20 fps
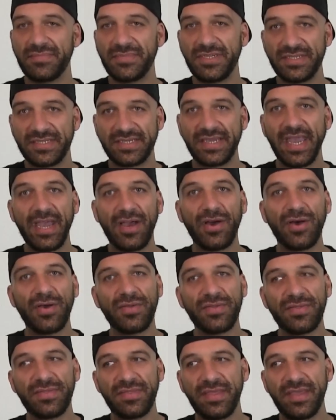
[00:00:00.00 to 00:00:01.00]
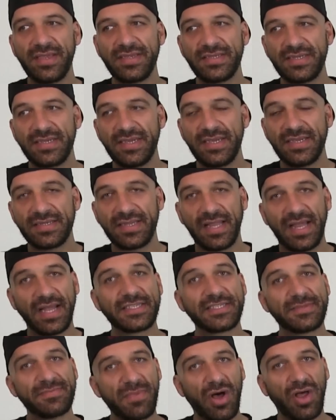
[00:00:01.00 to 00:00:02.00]
to scale, this is a
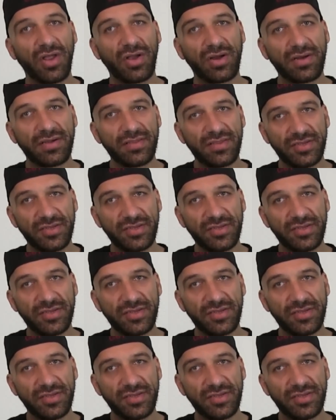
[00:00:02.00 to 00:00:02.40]
lot smaller,